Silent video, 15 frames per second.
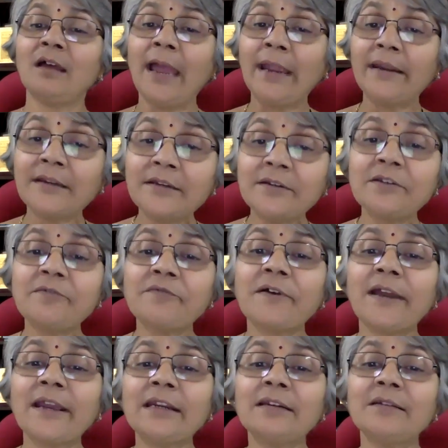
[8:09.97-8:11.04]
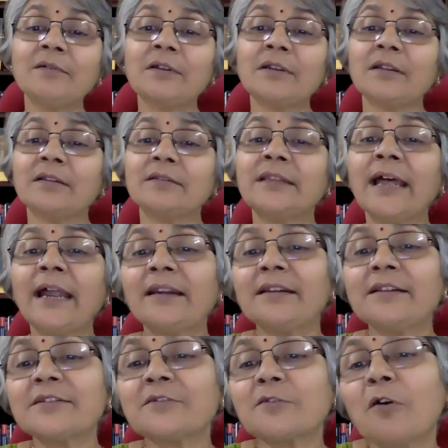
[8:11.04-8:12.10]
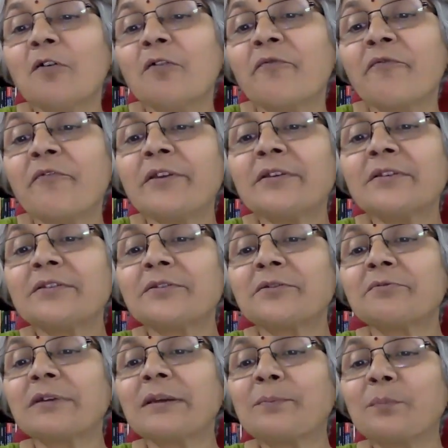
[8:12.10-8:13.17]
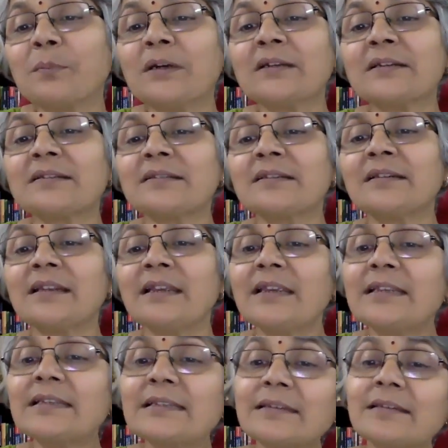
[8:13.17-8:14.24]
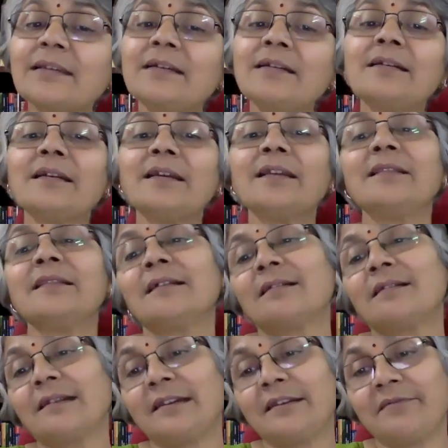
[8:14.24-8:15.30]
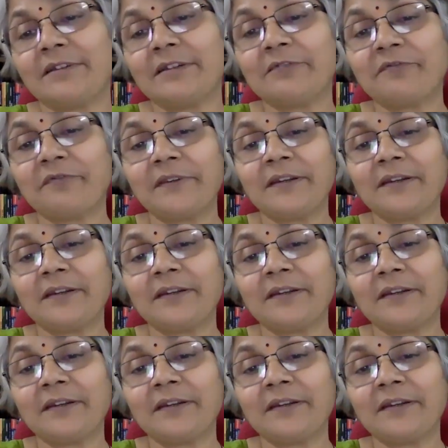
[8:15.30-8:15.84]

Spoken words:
identified that is obvious to a person skilled in the relevant field.